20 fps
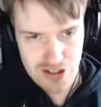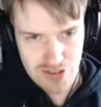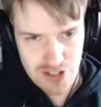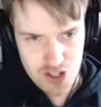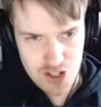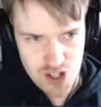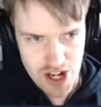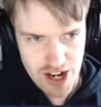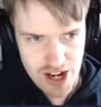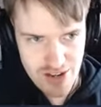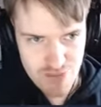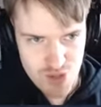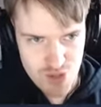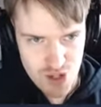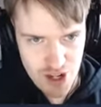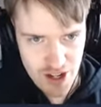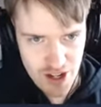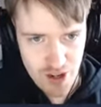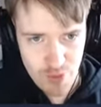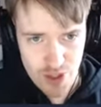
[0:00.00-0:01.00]
These
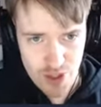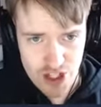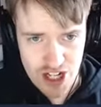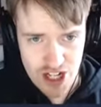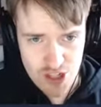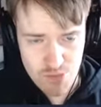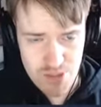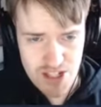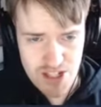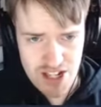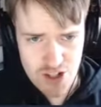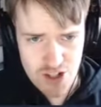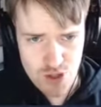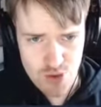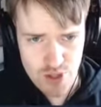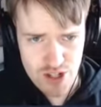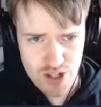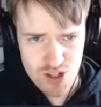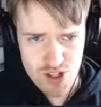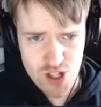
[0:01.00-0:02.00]
names, uh, which has
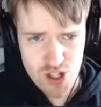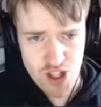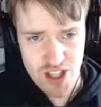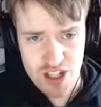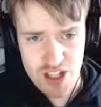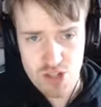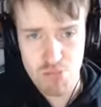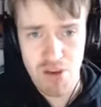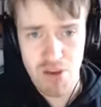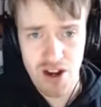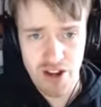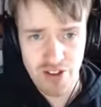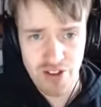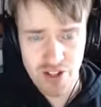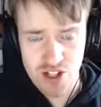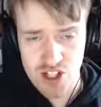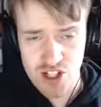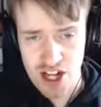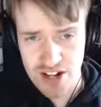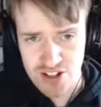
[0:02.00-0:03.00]
pedestrians, less
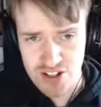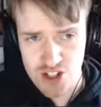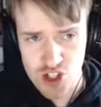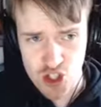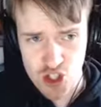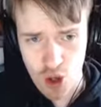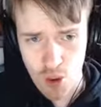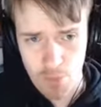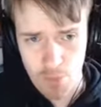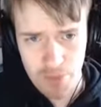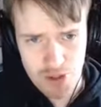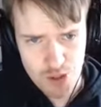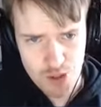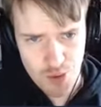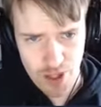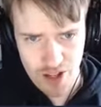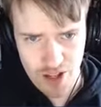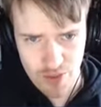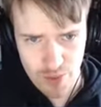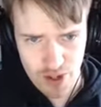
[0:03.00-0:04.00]
mileage, and a shop as
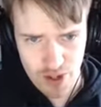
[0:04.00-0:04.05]
well.